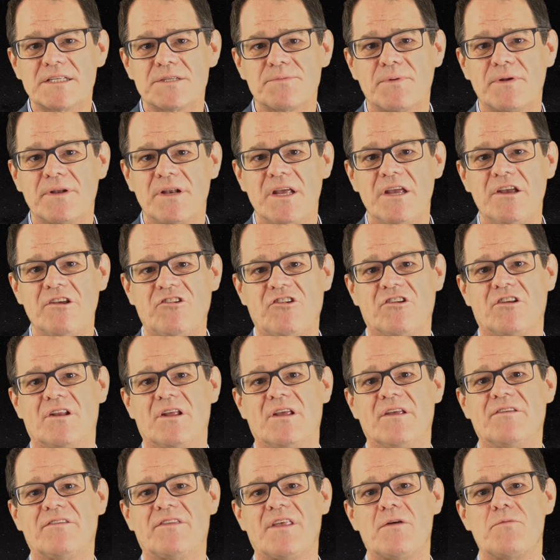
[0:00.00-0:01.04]
explanation
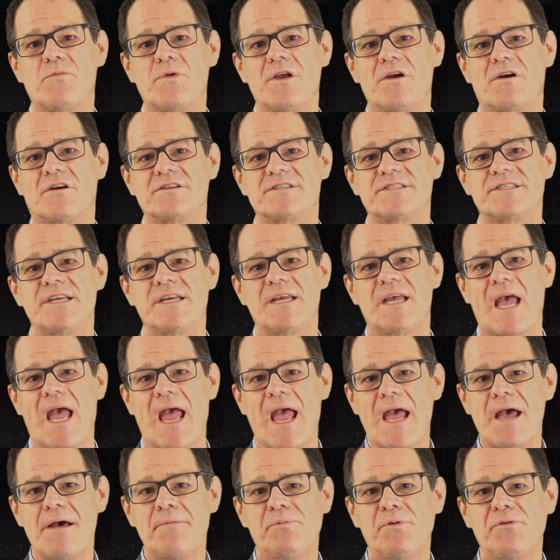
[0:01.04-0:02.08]
is that we are seeing
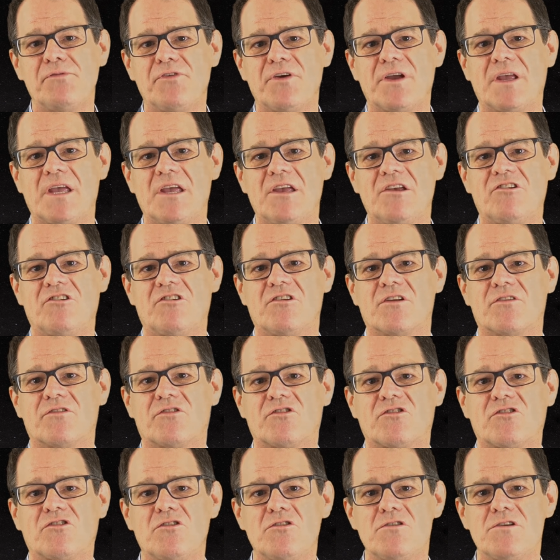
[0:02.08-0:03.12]
amplification of
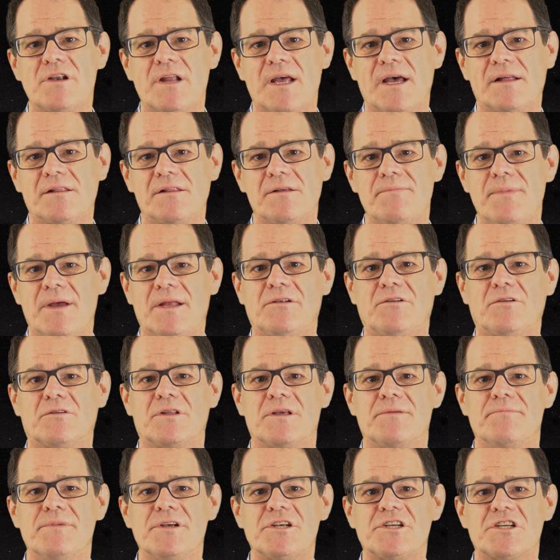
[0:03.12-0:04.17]
certain elemental
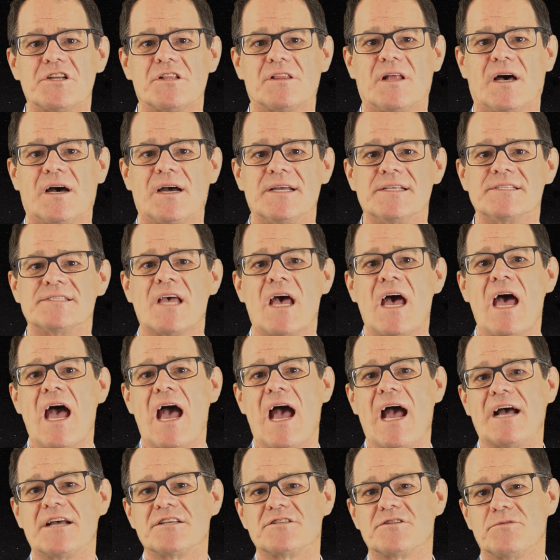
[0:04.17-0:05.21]
emission lines
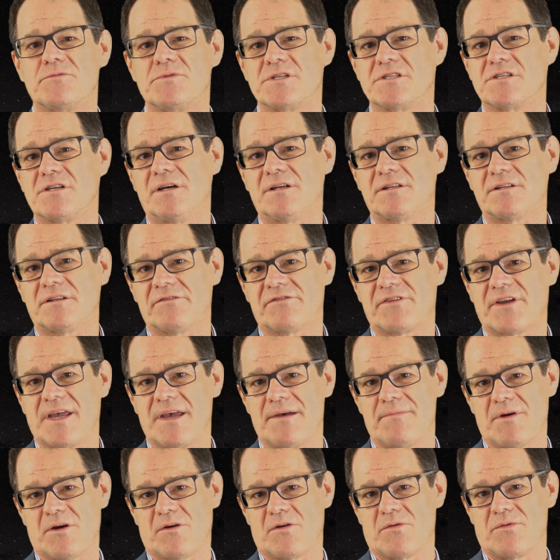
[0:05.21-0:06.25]
as a result of
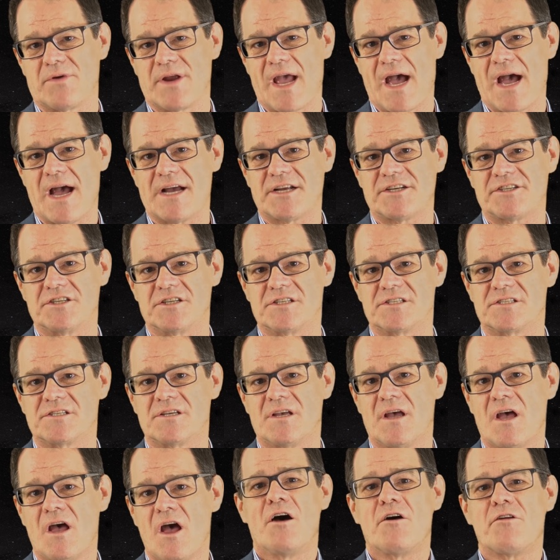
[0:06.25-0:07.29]
chemical reactions.
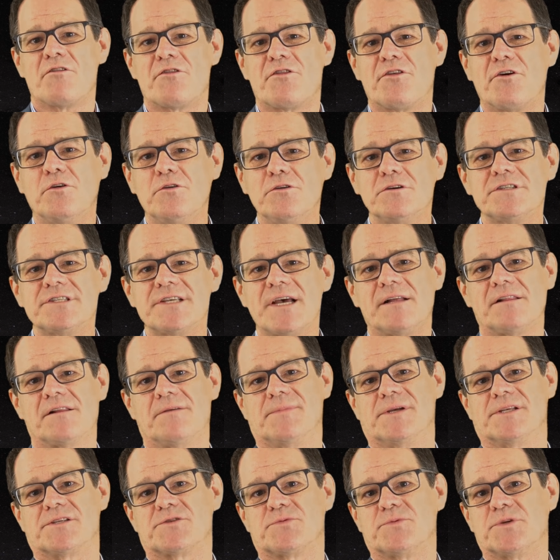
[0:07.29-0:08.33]
Those
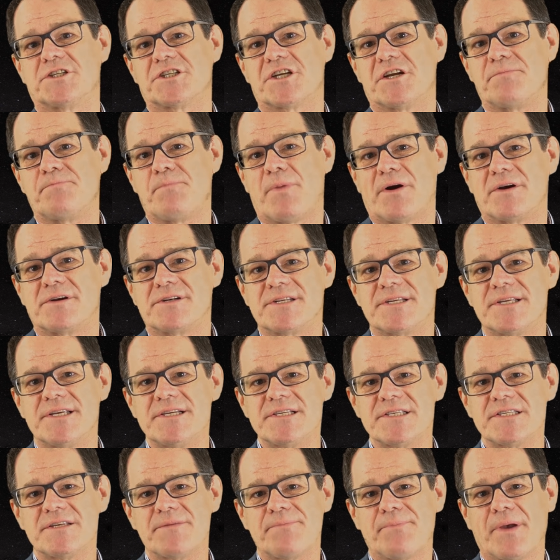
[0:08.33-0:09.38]
elements which can
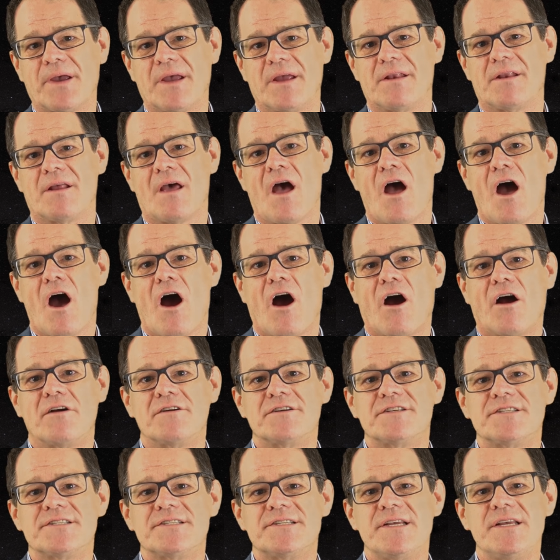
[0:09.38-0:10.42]
participate
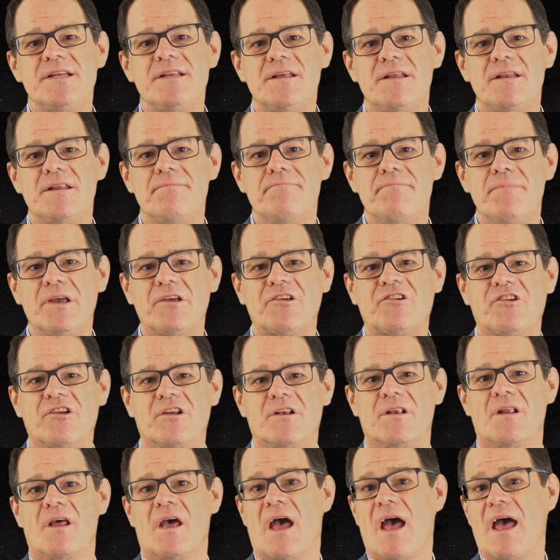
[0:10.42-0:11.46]
are seen in
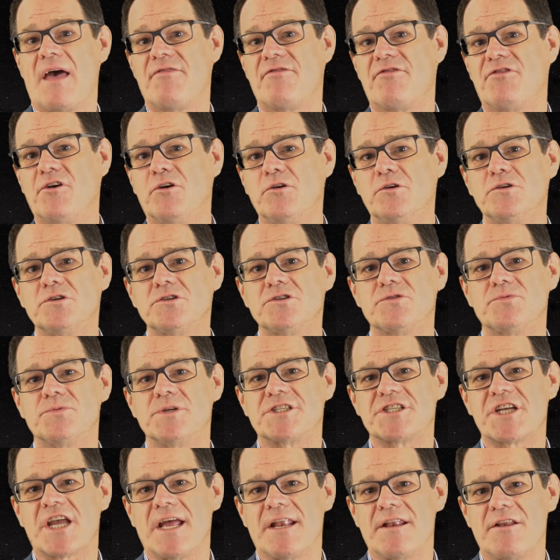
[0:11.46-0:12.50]
emission, and those
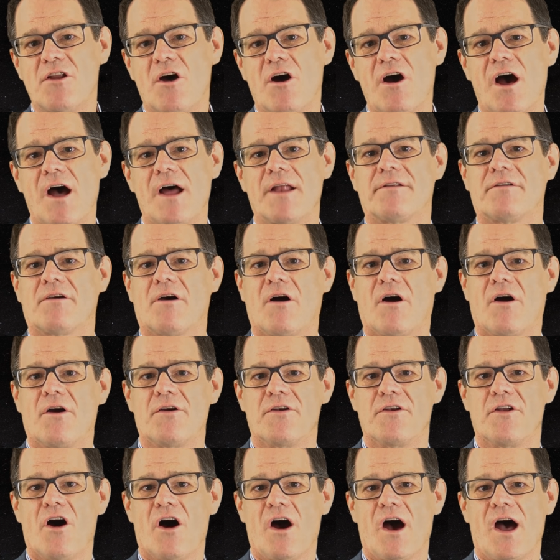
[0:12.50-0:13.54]
which cannot
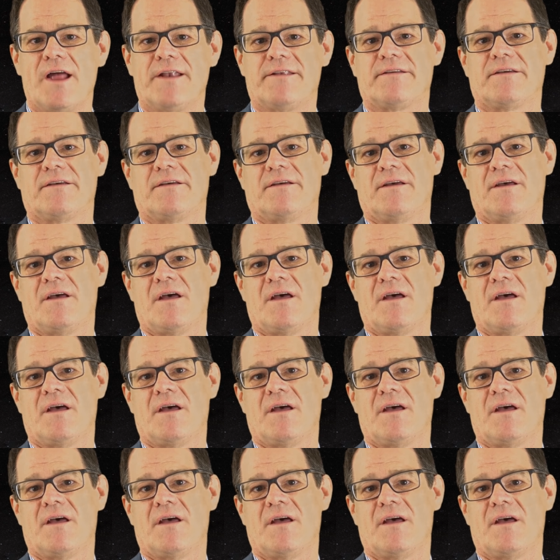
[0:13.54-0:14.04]
are not.